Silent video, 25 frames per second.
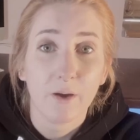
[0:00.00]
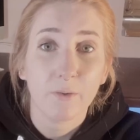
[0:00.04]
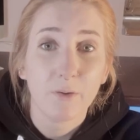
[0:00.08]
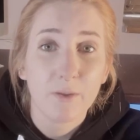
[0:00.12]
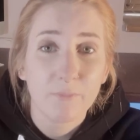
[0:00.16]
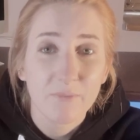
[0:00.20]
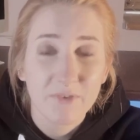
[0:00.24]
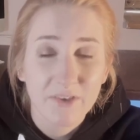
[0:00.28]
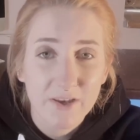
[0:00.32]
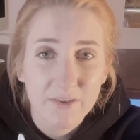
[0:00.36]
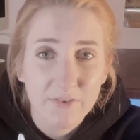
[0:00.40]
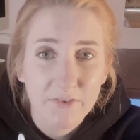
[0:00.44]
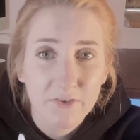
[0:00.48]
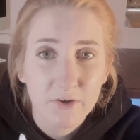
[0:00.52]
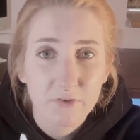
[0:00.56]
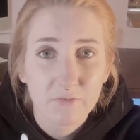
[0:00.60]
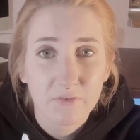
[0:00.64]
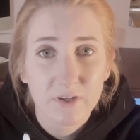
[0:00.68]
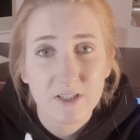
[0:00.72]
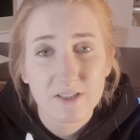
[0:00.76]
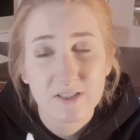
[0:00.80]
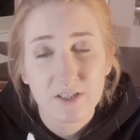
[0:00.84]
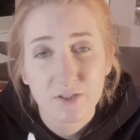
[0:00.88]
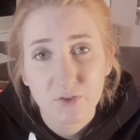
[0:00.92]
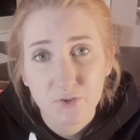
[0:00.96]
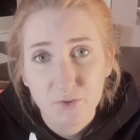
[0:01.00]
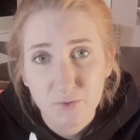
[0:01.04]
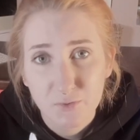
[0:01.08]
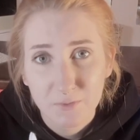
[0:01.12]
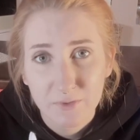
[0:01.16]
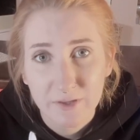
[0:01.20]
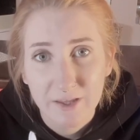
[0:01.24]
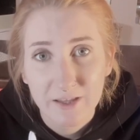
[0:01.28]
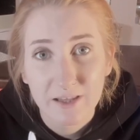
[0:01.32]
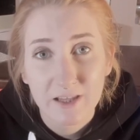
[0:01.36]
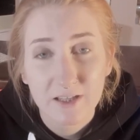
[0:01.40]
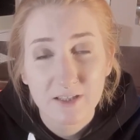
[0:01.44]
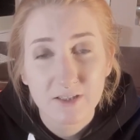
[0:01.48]
A website survey is a tool
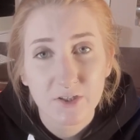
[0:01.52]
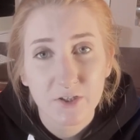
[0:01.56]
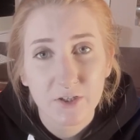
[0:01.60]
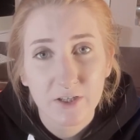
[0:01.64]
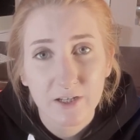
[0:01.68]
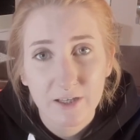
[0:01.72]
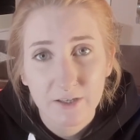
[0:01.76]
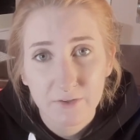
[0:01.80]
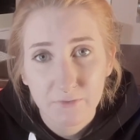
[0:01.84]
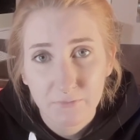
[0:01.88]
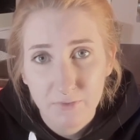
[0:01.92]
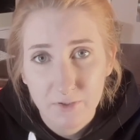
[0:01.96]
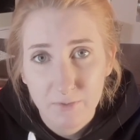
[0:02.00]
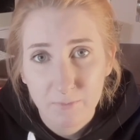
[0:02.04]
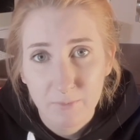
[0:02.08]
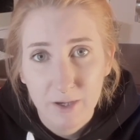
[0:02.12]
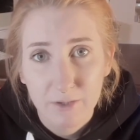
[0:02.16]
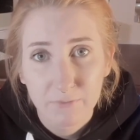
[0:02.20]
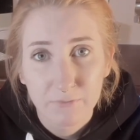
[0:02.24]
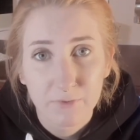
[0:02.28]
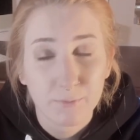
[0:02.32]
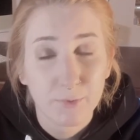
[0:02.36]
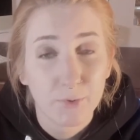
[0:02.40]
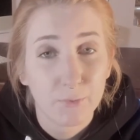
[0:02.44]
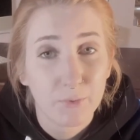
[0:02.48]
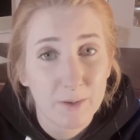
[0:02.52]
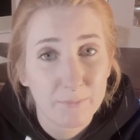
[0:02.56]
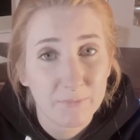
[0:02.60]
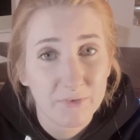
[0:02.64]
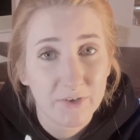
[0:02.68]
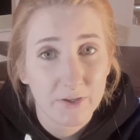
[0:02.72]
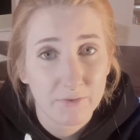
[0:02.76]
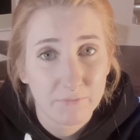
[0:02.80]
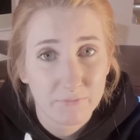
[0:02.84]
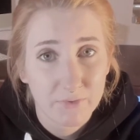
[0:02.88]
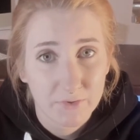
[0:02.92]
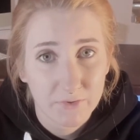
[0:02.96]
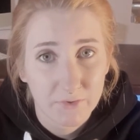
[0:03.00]
that lets you collect feedback from your
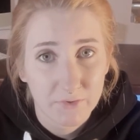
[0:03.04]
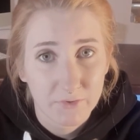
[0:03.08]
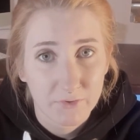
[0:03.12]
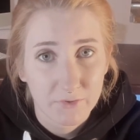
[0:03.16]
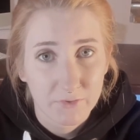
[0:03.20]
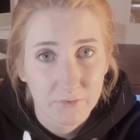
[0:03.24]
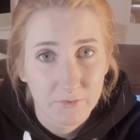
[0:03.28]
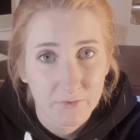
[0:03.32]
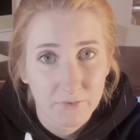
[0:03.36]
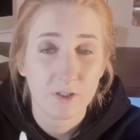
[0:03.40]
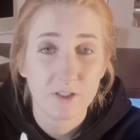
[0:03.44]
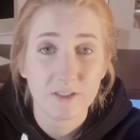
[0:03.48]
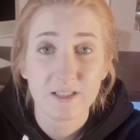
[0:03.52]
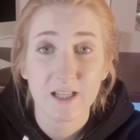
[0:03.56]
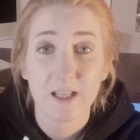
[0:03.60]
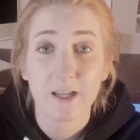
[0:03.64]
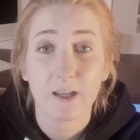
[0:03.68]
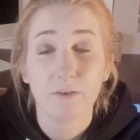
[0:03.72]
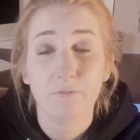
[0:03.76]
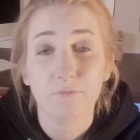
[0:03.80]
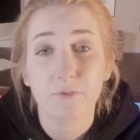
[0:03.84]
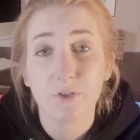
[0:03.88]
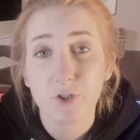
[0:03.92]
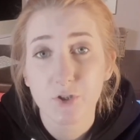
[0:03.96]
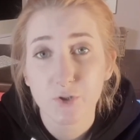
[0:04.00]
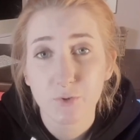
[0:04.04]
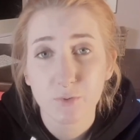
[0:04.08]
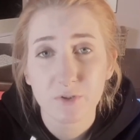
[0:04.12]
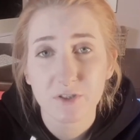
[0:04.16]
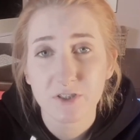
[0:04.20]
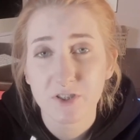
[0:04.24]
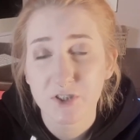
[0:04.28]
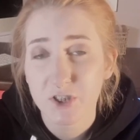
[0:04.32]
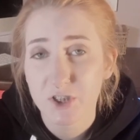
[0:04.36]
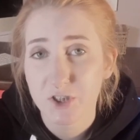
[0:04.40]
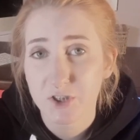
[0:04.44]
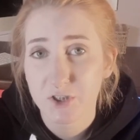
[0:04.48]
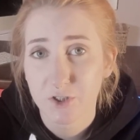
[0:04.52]
website visitors. It's like a virtual
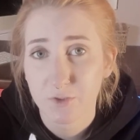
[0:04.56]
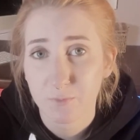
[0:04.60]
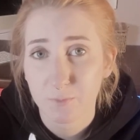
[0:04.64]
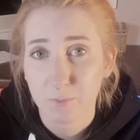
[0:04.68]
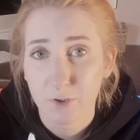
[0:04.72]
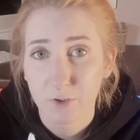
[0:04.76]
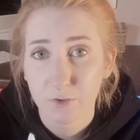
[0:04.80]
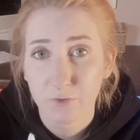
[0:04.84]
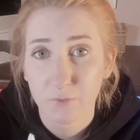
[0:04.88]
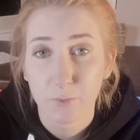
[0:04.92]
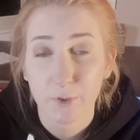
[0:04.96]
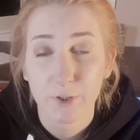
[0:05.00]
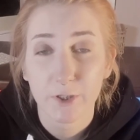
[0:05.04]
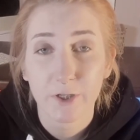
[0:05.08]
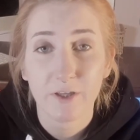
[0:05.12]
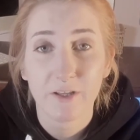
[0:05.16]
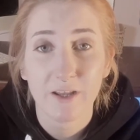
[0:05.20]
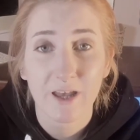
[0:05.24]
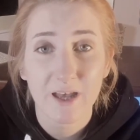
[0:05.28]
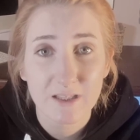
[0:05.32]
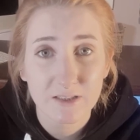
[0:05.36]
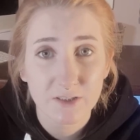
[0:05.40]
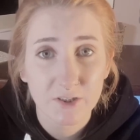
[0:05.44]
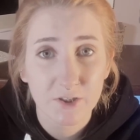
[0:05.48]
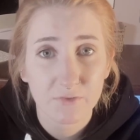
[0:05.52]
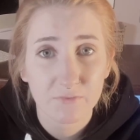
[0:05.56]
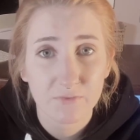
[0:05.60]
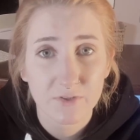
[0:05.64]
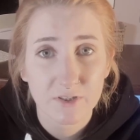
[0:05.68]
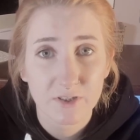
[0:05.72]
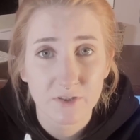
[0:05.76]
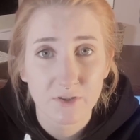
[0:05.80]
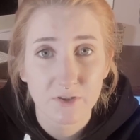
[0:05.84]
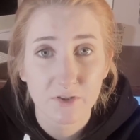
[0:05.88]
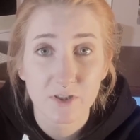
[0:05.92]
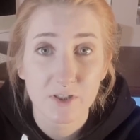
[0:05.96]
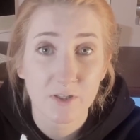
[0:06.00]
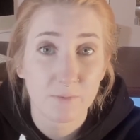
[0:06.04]
suggestion box where you can ask your
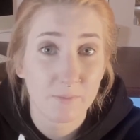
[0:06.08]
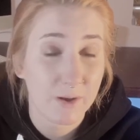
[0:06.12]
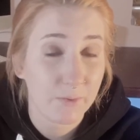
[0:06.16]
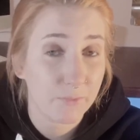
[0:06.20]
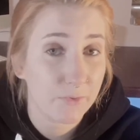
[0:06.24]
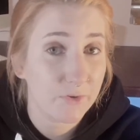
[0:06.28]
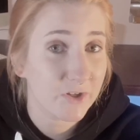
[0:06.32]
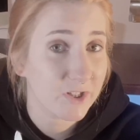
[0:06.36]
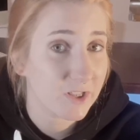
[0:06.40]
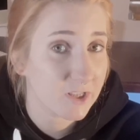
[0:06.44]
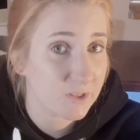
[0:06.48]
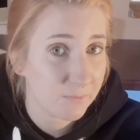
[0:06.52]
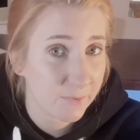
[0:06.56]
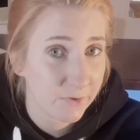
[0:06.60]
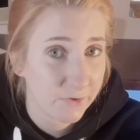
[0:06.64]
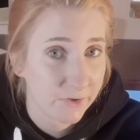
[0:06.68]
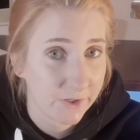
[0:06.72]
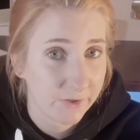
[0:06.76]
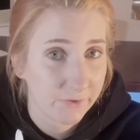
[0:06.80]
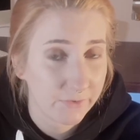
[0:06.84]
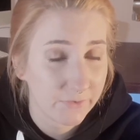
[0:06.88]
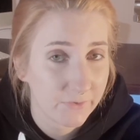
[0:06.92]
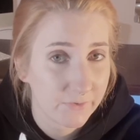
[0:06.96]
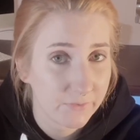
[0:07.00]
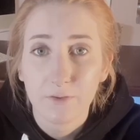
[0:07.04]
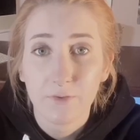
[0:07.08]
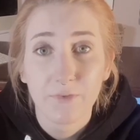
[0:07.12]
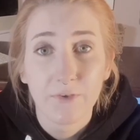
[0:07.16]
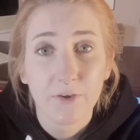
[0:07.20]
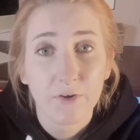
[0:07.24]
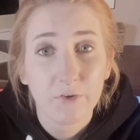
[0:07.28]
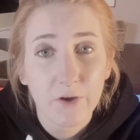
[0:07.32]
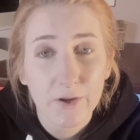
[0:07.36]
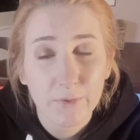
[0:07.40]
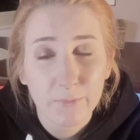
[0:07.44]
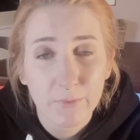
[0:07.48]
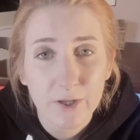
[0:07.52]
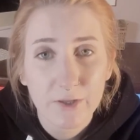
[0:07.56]
visitors about their experience. It's a
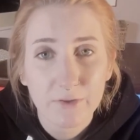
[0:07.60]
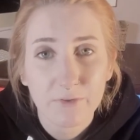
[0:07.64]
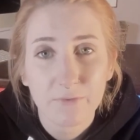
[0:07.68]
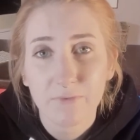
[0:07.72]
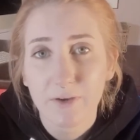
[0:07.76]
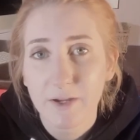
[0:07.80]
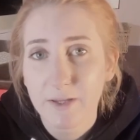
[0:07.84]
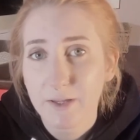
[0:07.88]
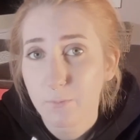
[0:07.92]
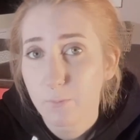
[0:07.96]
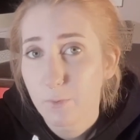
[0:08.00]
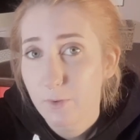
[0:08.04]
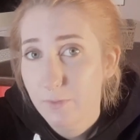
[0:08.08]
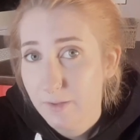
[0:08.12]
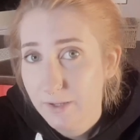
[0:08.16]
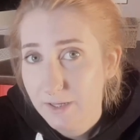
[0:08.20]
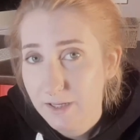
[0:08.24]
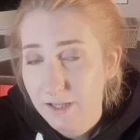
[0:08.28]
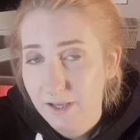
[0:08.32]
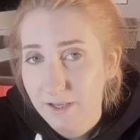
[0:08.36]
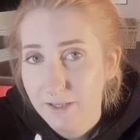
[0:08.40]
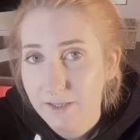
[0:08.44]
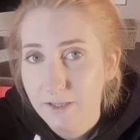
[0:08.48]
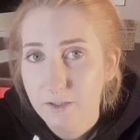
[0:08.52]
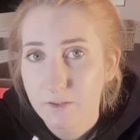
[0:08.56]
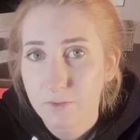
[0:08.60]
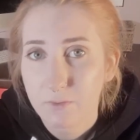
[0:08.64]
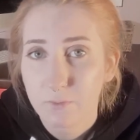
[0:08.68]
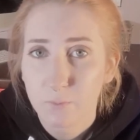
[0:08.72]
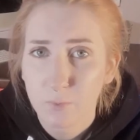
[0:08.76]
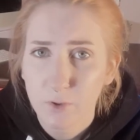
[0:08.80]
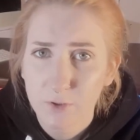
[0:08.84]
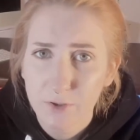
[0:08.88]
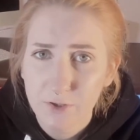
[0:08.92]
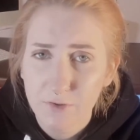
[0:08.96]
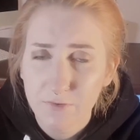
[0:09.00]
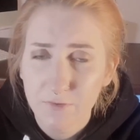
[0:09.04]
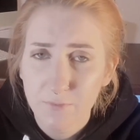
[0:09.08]
great way to find out what they like,
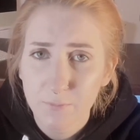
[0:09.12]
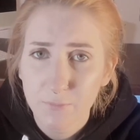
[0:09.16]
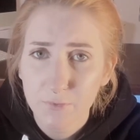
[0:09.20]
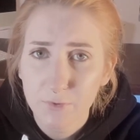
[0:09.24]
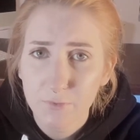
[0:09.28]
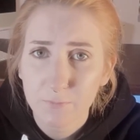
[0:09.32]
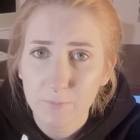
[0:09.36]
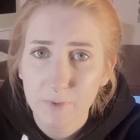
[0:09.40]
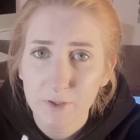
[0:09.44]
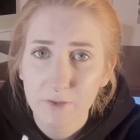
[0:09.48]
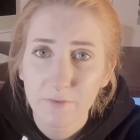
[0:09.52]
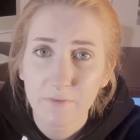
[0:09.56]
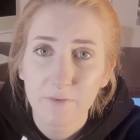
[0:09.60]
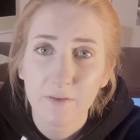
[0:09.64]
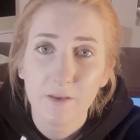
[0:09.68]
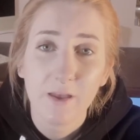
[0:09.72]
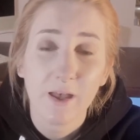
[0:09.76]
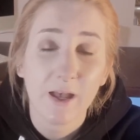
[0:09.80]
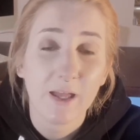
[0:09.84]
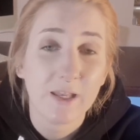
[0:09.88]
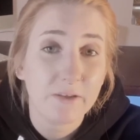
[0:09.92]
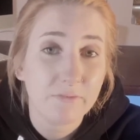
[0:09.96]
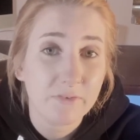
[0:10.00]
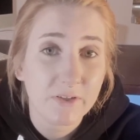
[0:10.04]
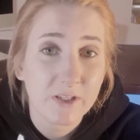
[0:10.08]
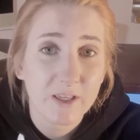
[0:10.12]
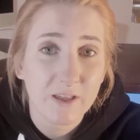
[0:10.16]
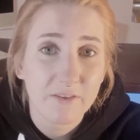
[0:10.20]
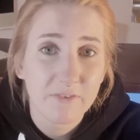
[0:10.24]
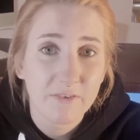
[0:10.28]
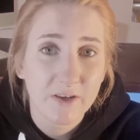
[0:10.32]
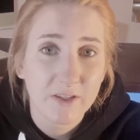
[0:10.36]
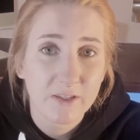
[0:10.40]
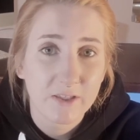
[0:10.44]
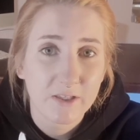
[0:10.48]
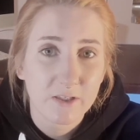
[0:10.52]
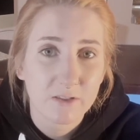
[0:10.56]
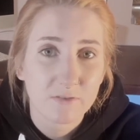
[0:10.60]
what needs improvement, and even get
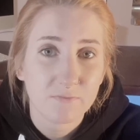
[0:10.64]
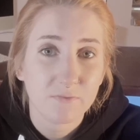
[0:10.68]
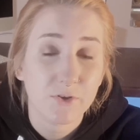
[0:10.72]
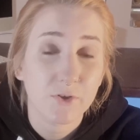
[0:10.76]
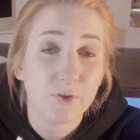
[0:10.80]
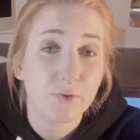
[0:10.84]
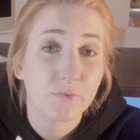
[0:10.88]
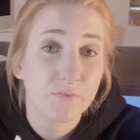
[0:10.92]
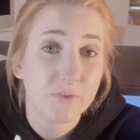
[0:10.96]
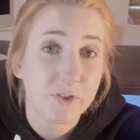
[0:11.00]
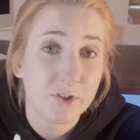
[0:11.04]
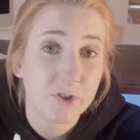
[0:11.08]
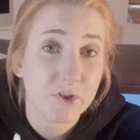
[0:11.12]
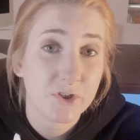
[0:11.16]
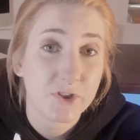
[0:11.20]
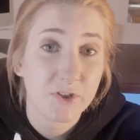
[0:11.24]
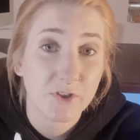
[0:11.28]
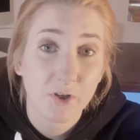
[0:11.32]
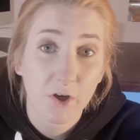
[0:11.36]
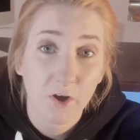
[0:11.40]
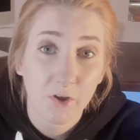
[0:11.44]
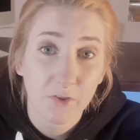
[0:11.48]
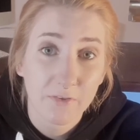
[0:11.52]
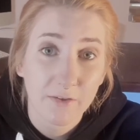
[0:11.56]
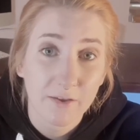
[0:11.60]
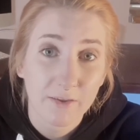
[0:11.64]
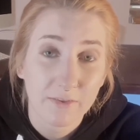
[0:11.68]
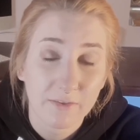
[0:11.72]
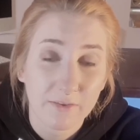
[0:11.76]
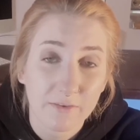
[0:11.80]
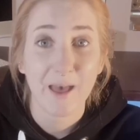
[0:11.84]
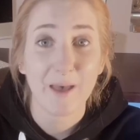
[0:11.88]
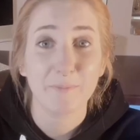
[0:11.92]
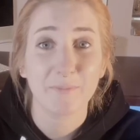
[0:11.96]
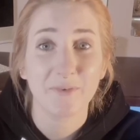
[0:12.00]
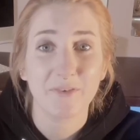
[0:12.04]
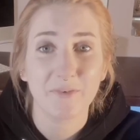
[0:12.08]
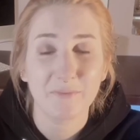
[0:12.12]
ideas for new features and content.
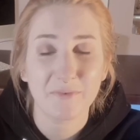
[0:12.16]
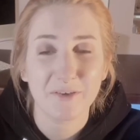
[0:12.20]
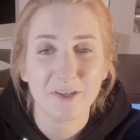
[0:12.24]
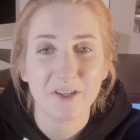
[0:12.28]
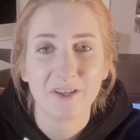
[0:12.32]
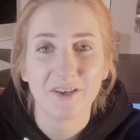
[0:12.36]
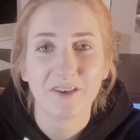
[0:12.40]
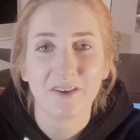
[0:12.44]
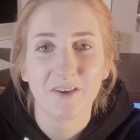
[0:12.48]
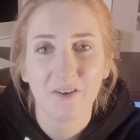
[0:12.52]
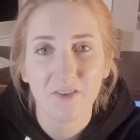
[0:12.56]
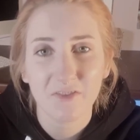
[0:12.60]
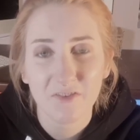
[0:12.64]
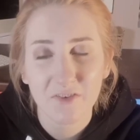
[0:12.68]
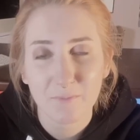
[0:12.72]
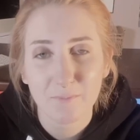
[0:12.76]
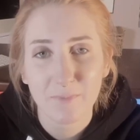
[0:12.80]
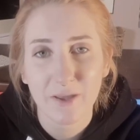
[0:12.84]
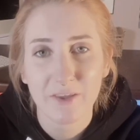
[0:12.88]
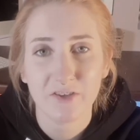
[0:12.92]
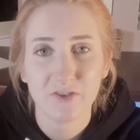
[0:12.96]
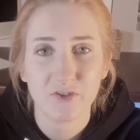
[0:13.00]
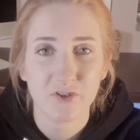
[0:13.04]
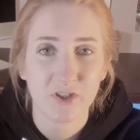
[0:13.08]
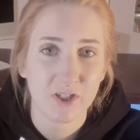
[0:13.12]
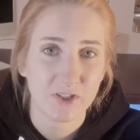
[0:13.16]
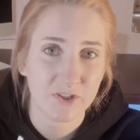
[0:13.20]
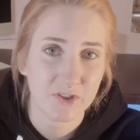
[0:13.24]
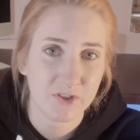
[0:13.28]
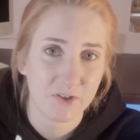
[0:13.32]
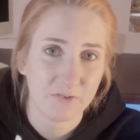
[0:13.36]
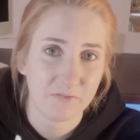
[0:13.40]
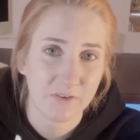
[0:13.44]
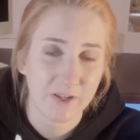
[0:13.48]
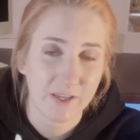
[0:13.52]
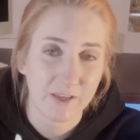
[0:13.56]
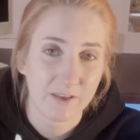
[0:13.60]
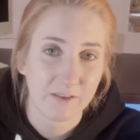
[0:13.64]
I'm Savina, content manager at
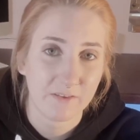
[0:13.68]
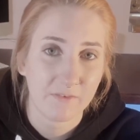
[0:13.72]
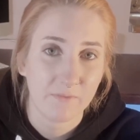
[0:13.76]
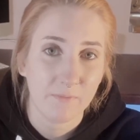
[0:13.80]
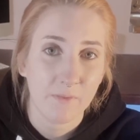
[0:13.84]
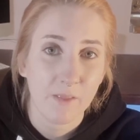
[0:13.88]
Survicate.